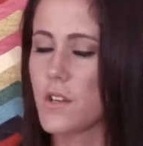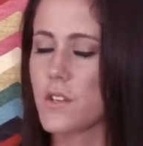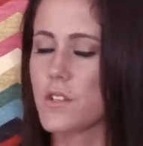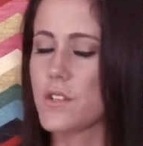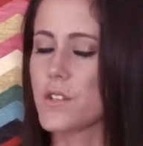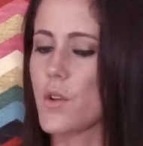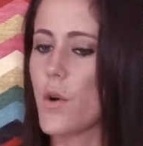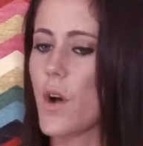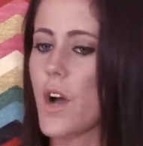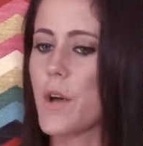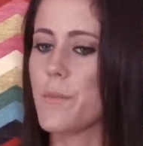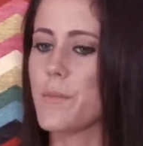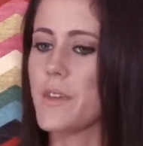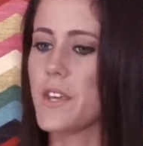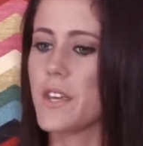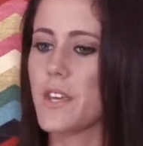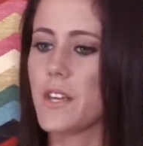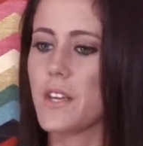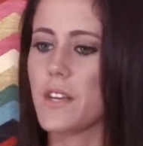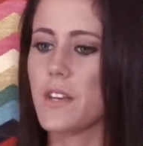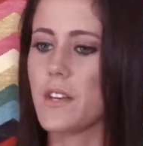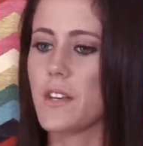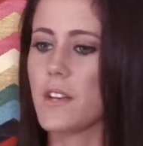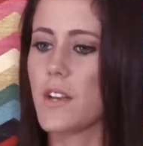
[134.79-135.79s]
So, I
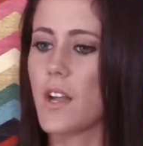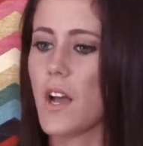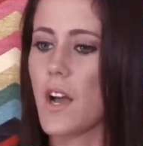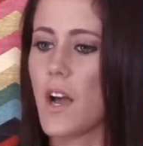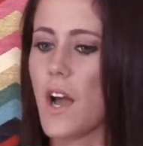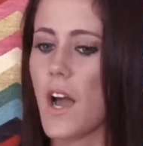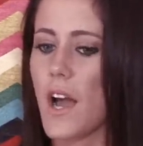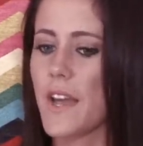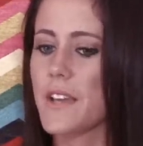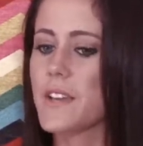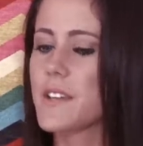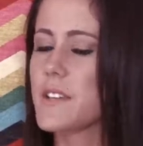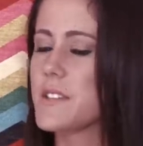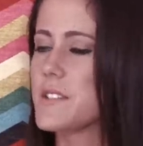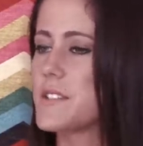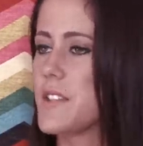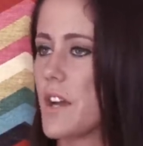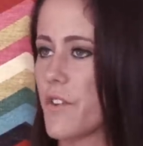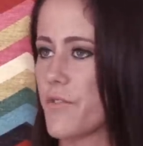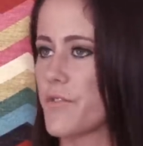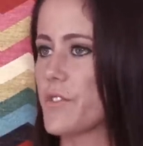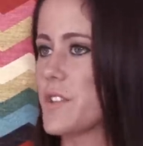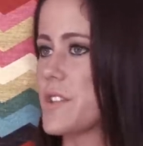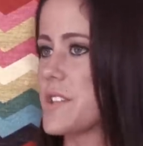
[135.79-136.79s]
mean, I can
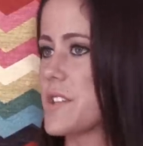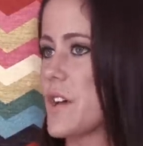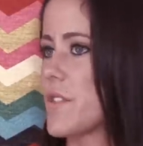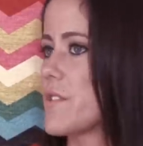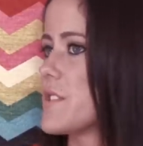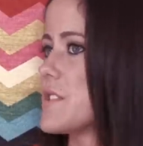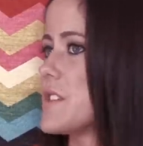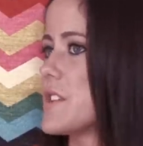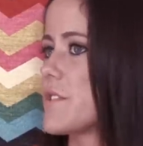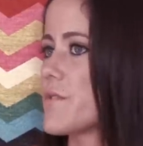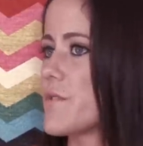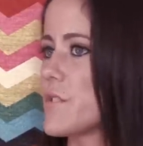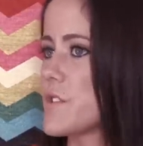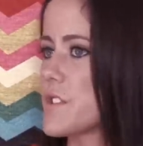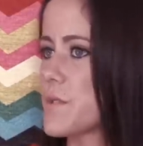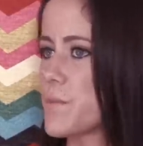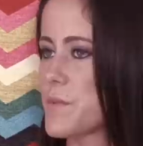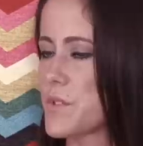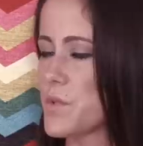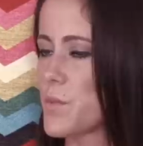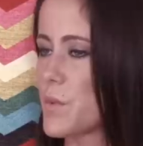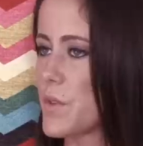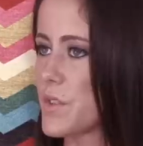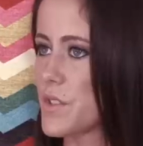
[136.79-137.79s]
definitely tell the difference
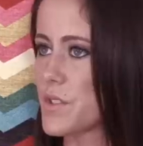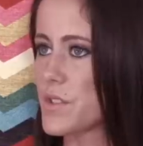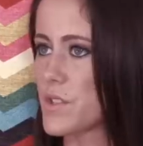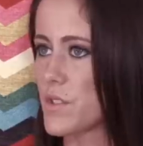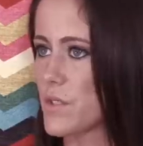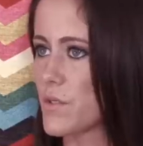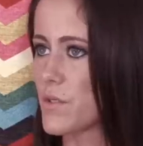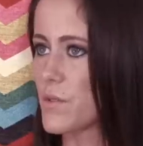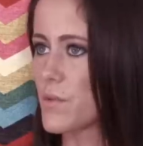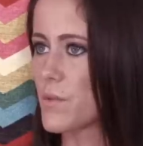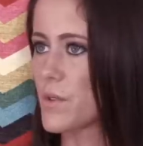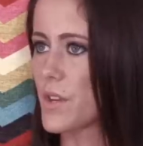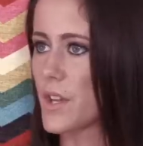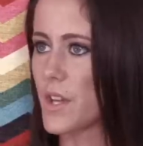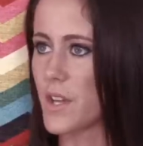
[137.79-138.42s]
between the two,